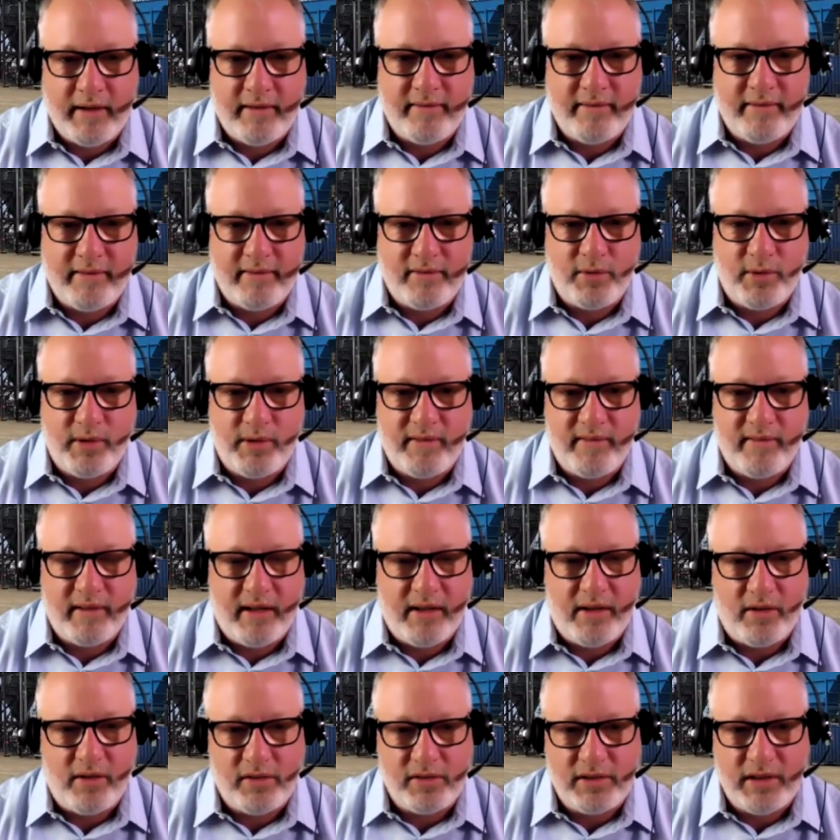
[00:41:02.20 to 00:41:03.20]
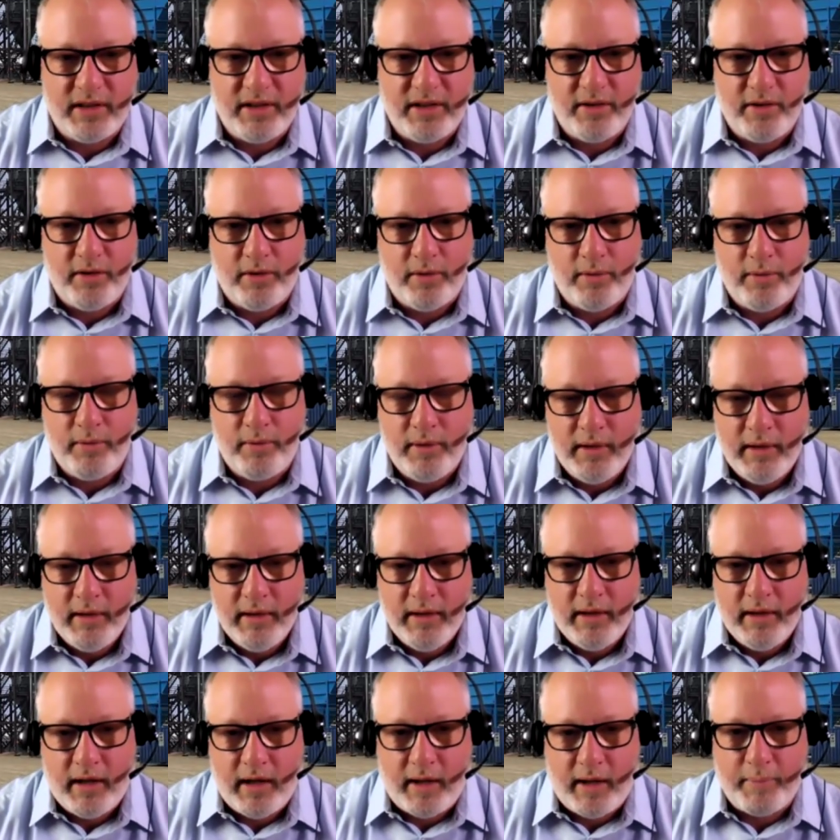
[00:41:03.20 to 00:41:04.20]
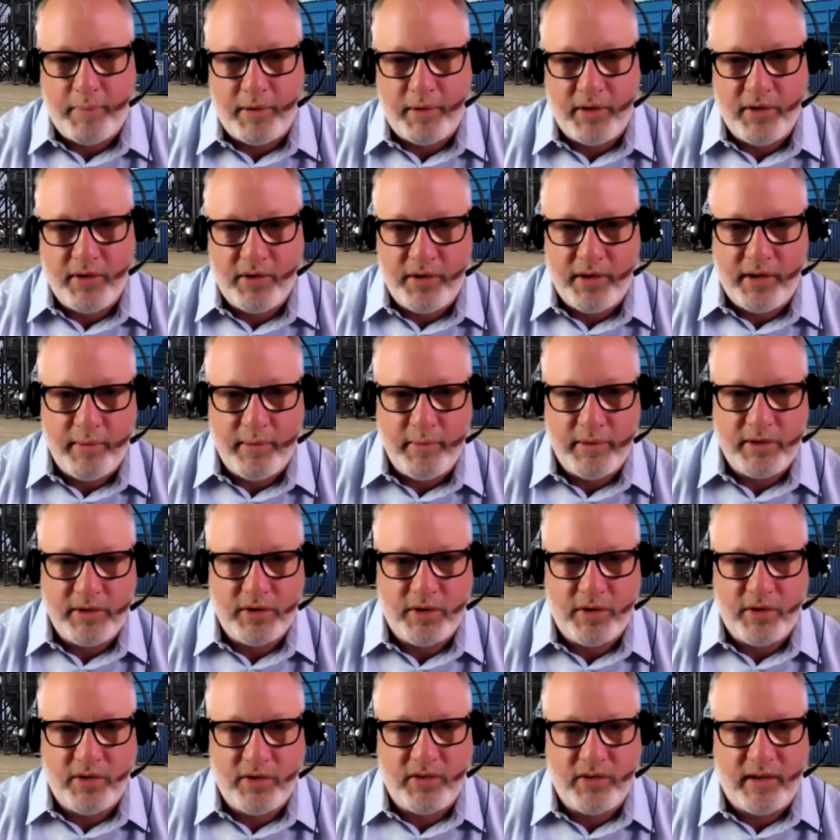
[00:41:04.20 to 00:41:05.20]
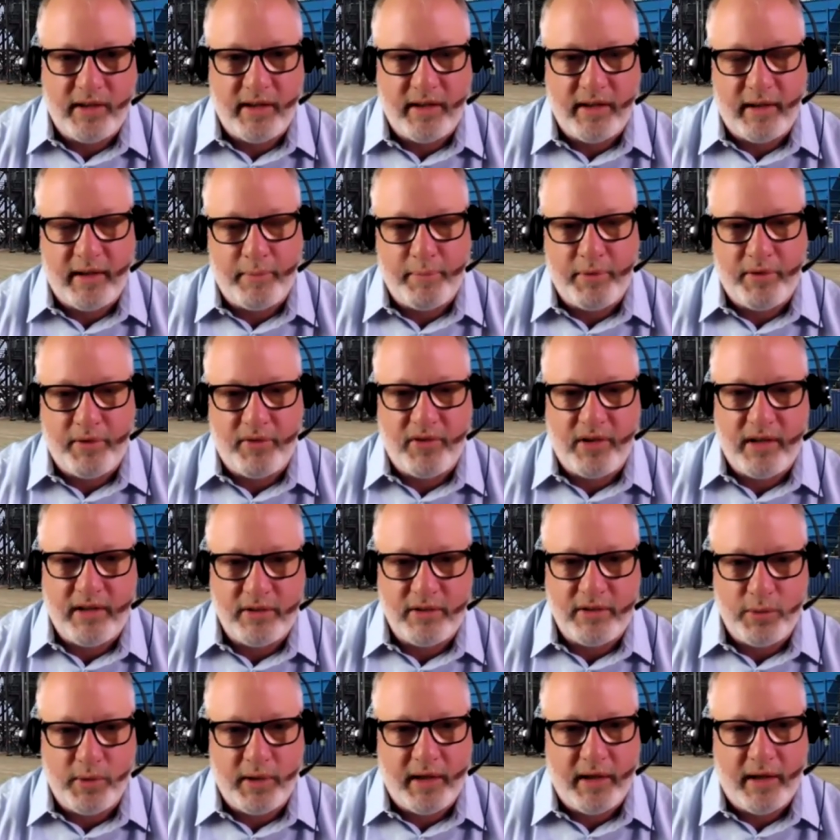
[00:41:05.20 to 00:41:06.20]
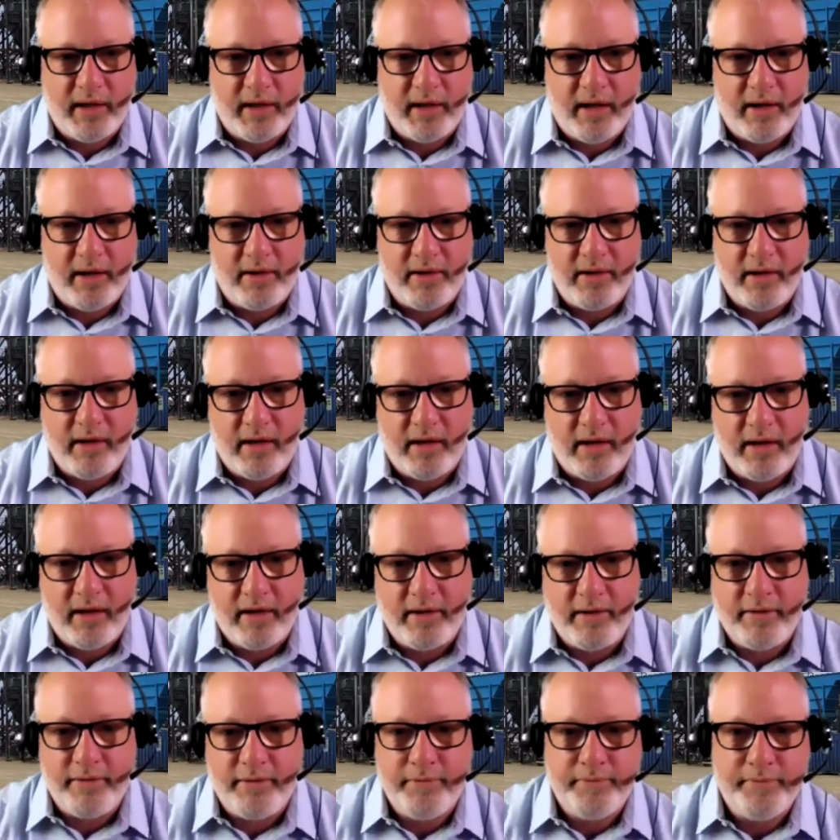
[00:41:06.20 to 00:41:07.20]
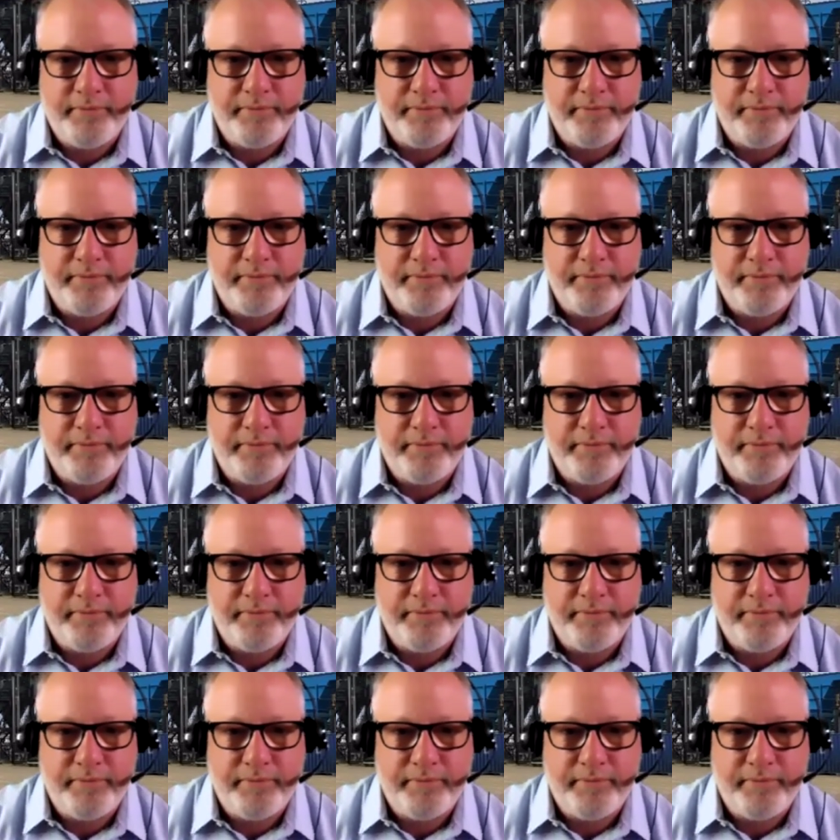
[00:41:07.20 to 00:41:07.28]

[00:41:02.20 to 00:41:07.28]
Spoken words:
recycled shingle opportunity matures, I think that percentage will get higher and higher.